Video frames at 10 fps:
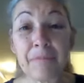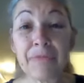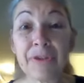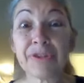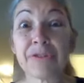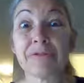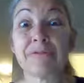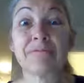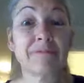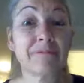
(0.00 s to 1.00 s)
this is
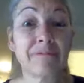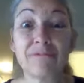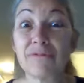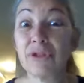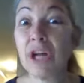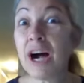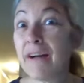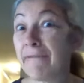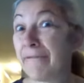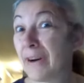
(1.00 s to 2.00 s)
not
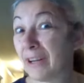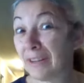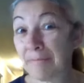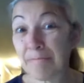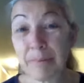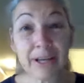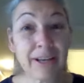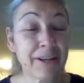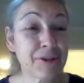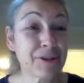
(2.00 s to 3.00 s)
fun by
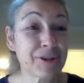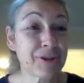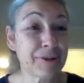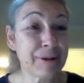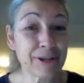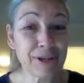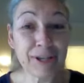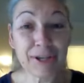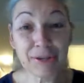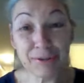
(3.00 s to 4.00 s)
any stretch of the
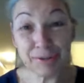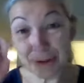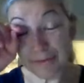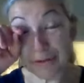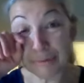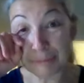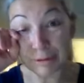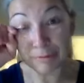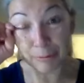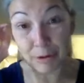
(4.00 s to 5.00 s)
imagination. So I'll give you a bit
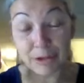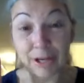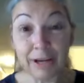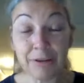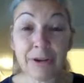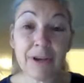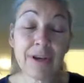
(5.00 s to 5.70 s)
of a rundown.